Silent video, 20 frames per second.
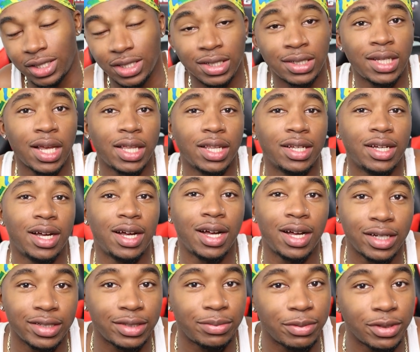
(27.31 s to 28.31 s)
She's telling her
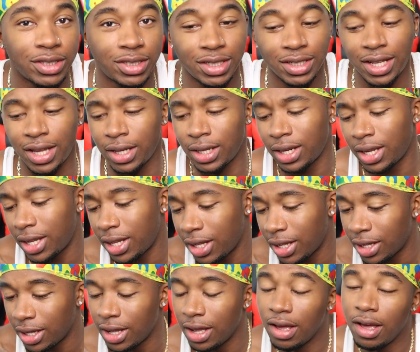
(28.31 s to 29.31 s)
husband, she's like,
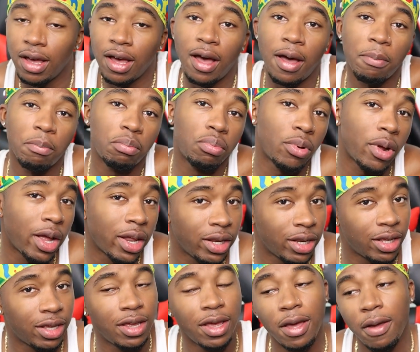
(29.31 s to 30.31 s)
yeah, I'm
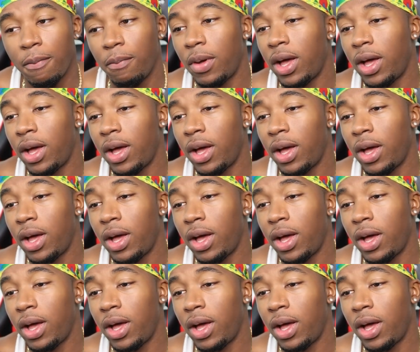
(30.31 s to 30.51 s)
pregnant.